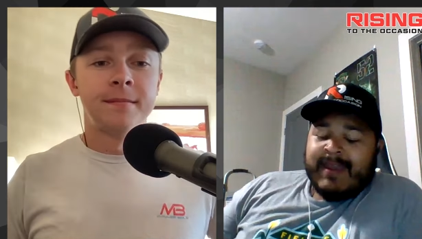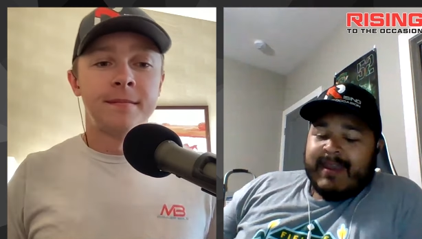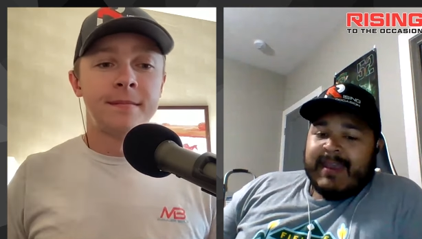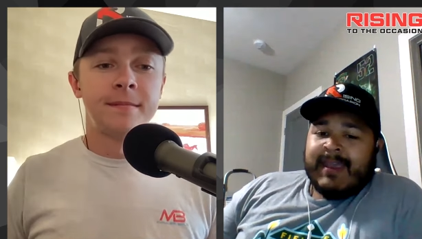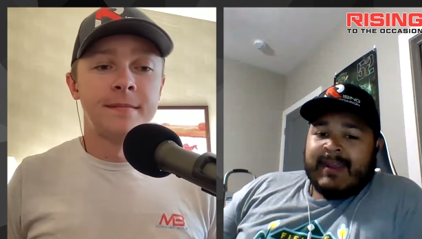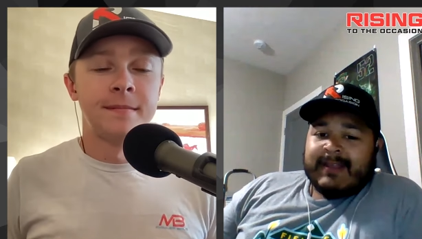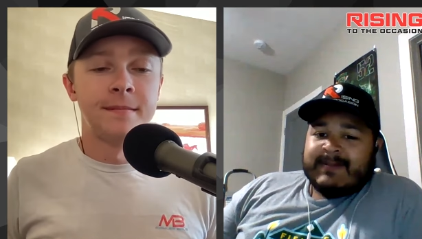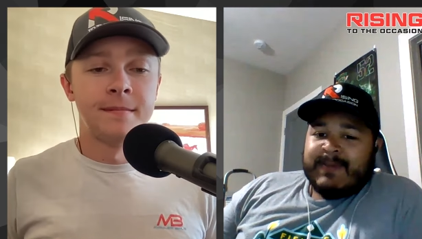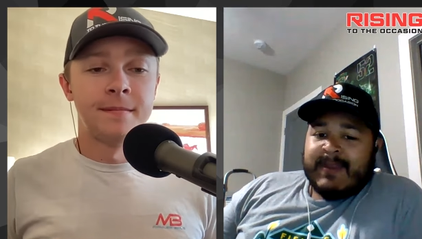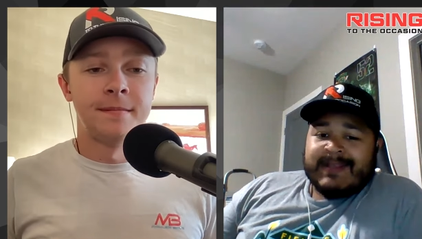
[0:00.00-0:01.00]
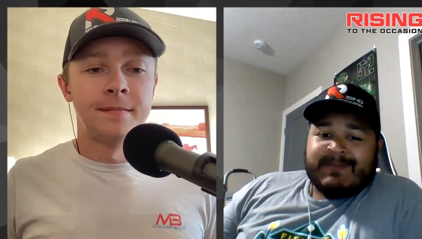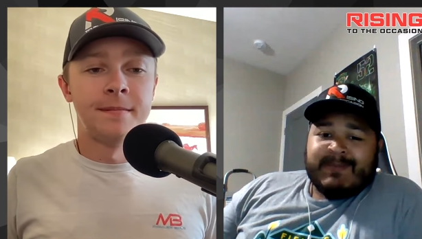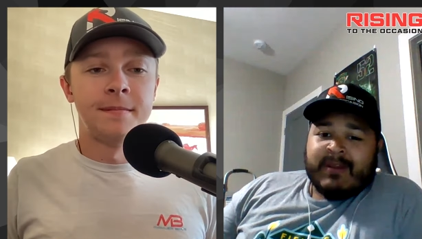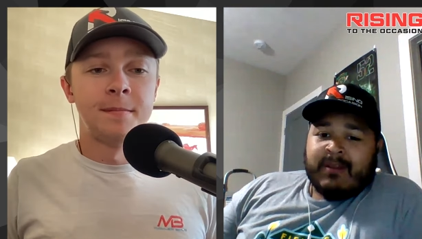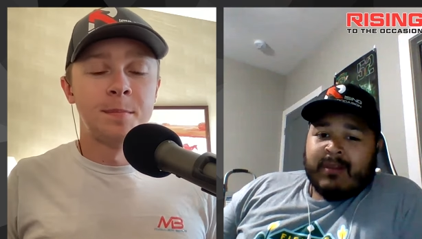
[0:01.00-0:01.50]
Speaker 1: And it's it's been
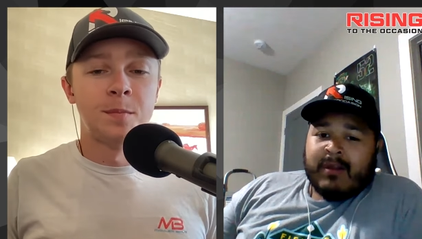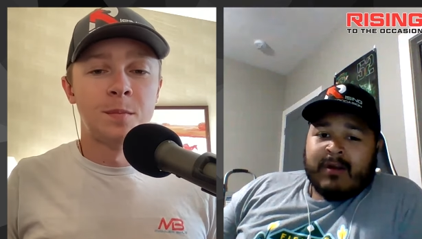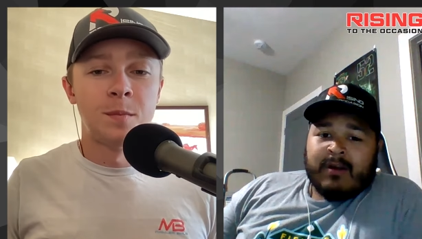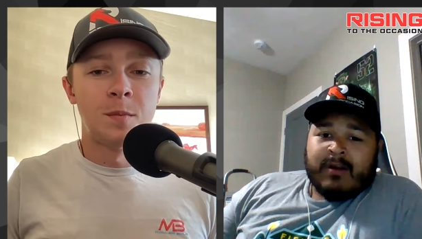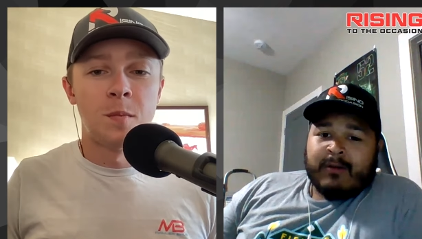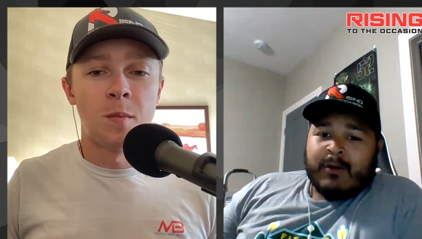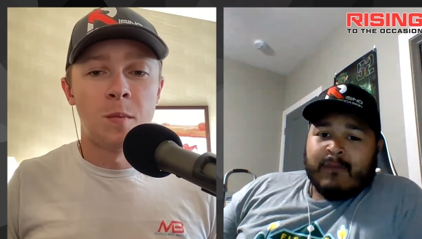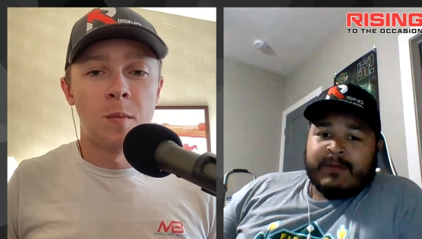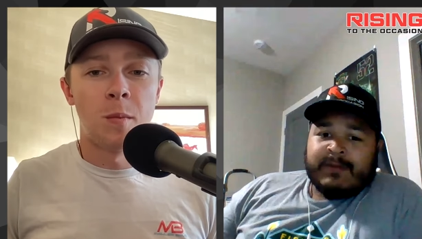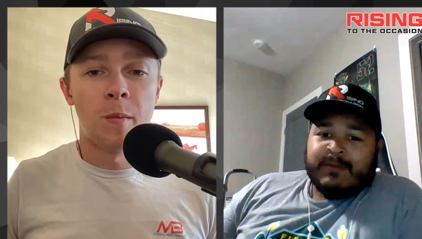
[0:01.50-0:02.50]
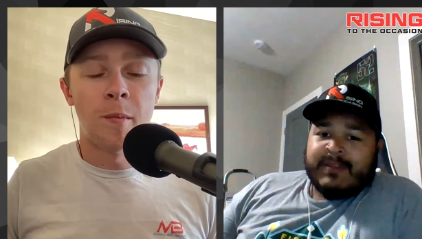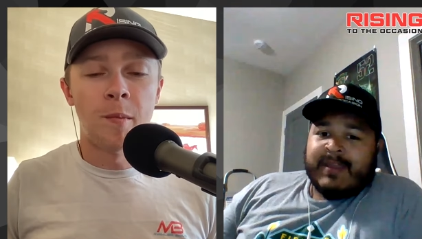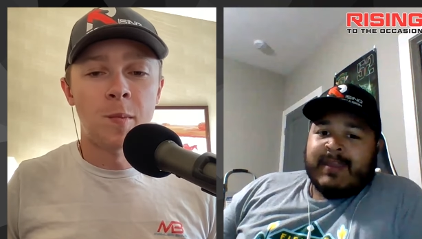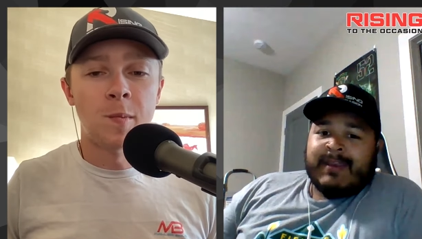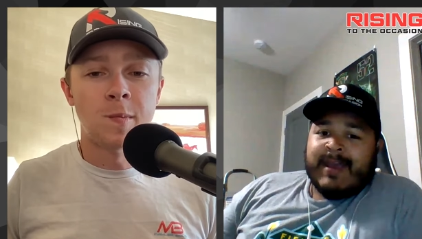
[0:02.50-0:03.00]
a long overdue
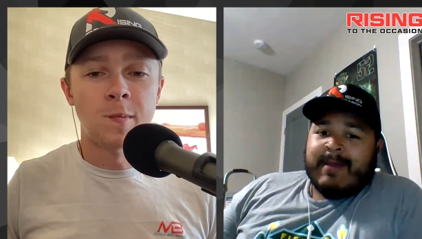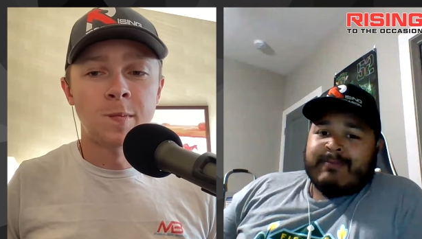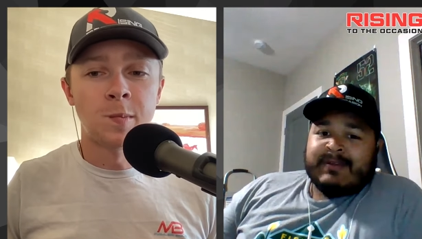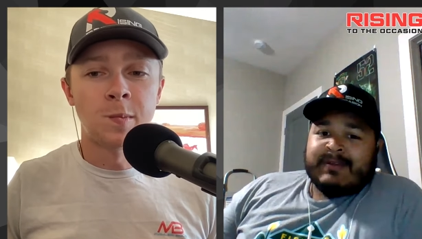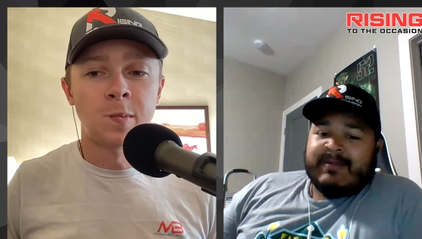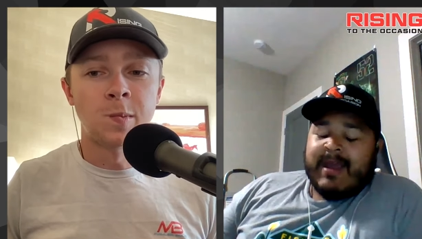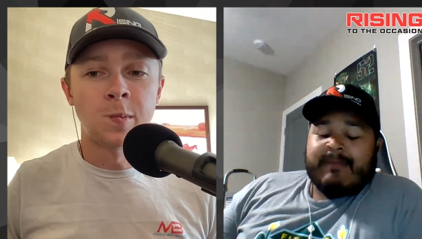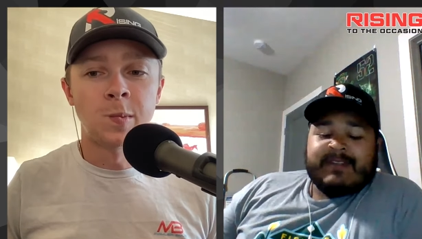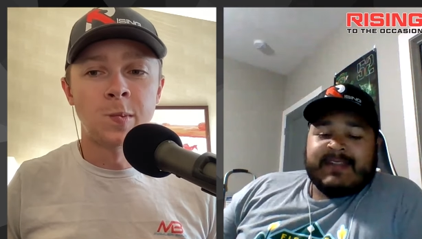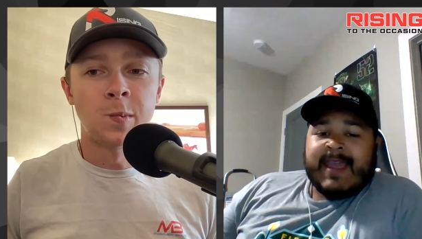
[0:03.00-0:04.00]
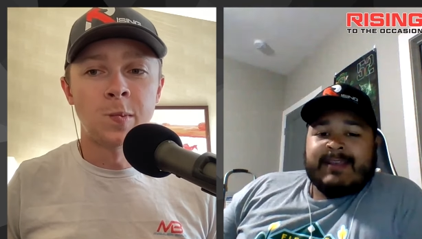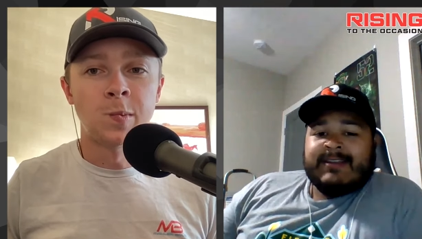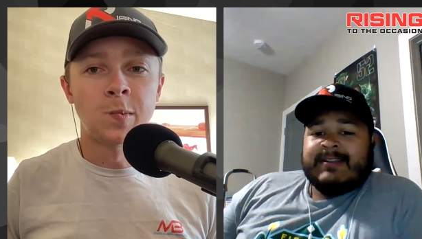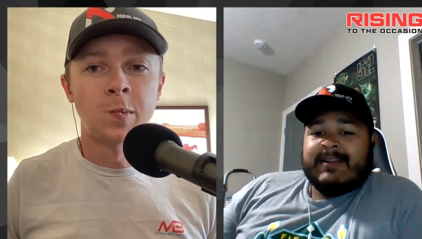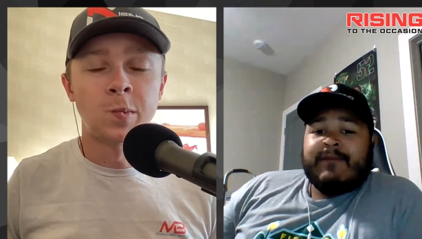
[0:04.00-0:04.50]
thing, and I'm just I'm just
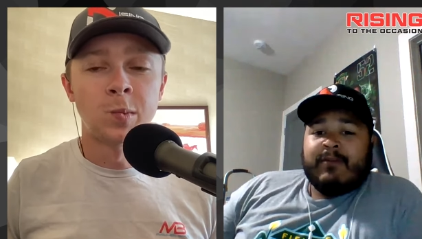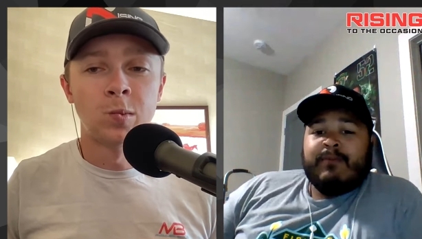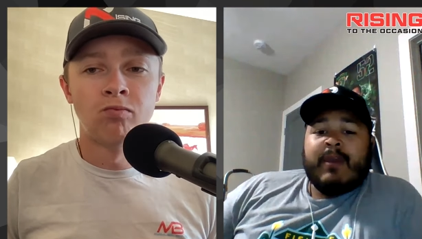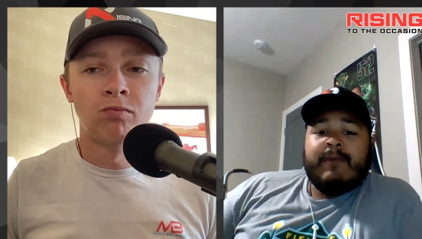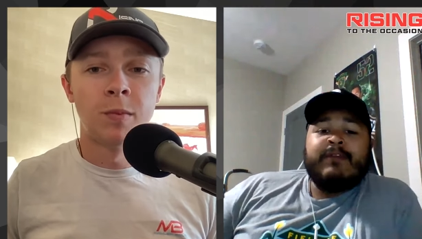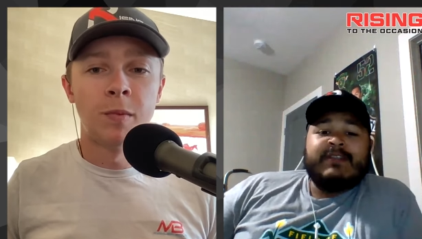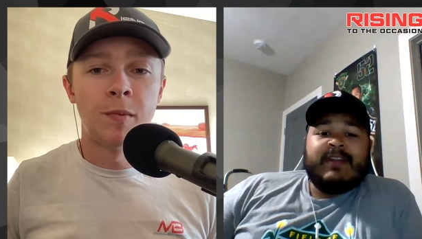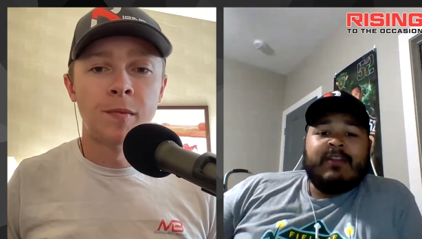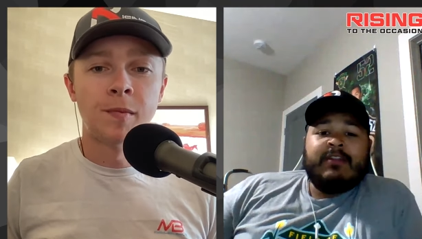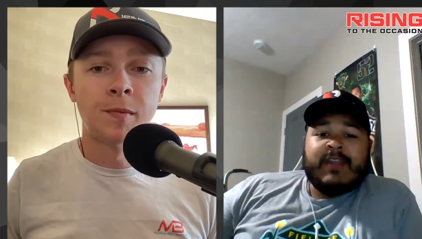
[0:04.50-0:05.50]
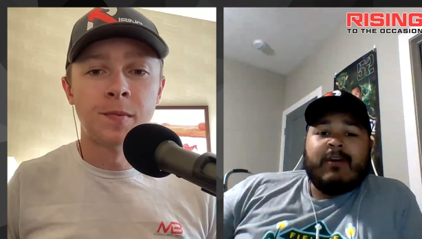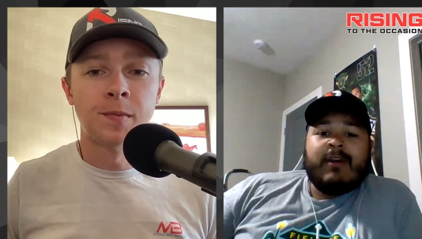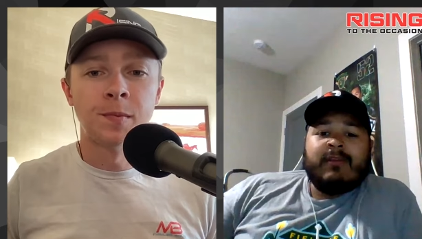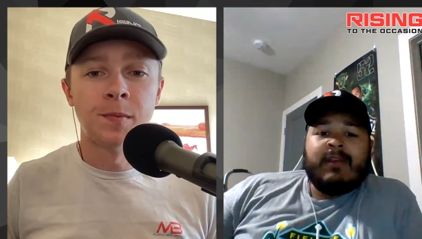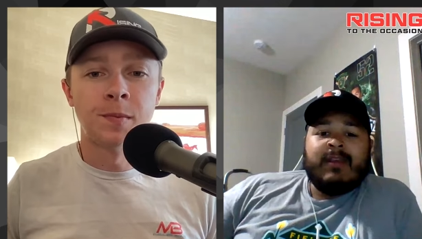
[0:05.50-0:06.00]
anxious. If you if you said that Bakley